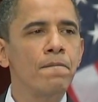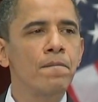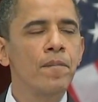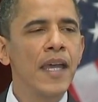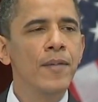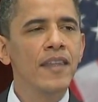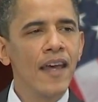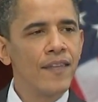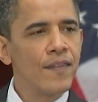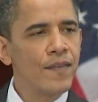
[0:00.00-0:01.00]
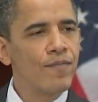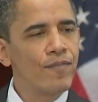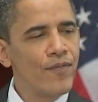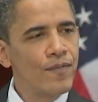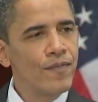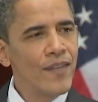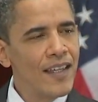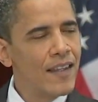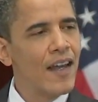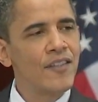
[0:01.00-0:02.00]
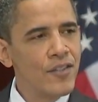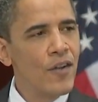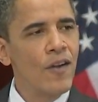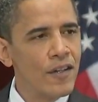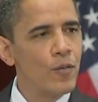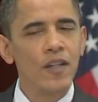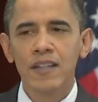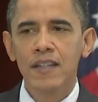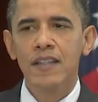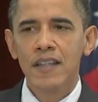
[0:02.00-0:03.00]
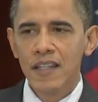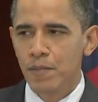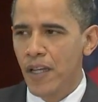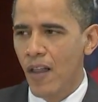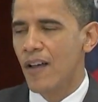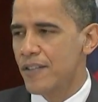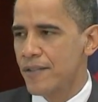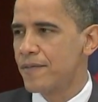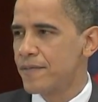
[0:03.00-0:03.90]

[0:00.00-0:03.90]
maybe that thing that I started with has been lost.